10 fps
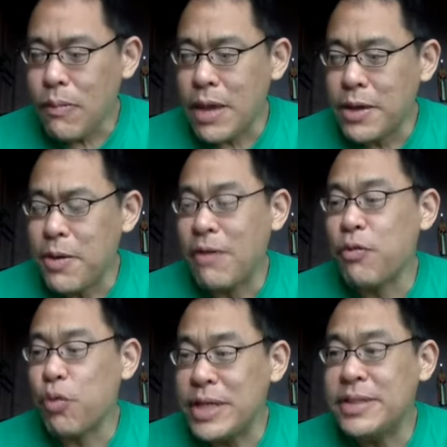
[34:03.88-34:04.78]
you
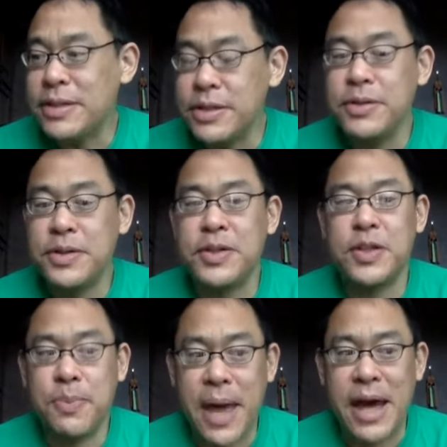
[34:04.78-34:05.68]
have reason to
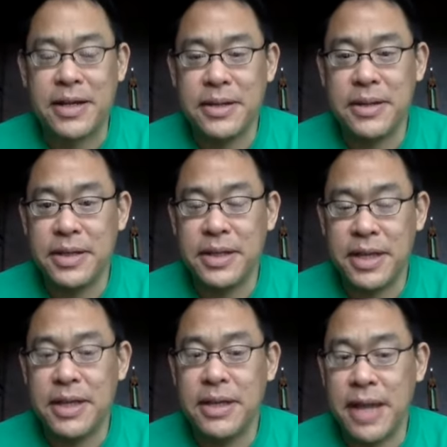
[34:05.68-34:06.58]
suspect this
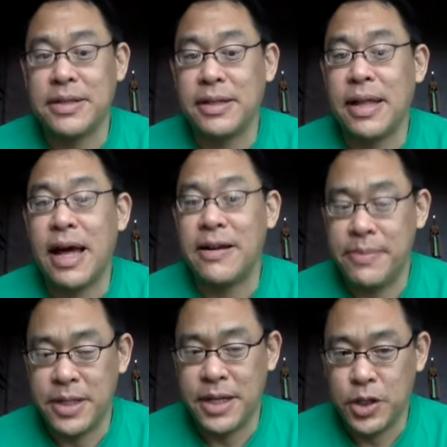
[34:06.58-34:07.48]
kid has a lot
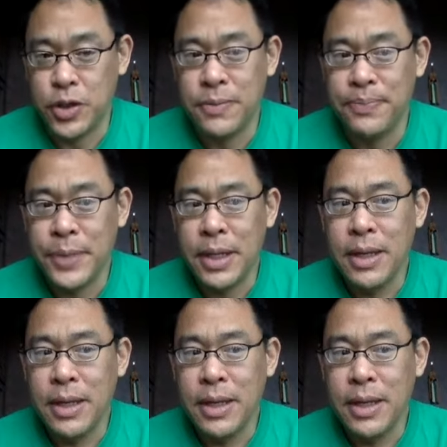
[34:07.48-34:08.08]
of potential,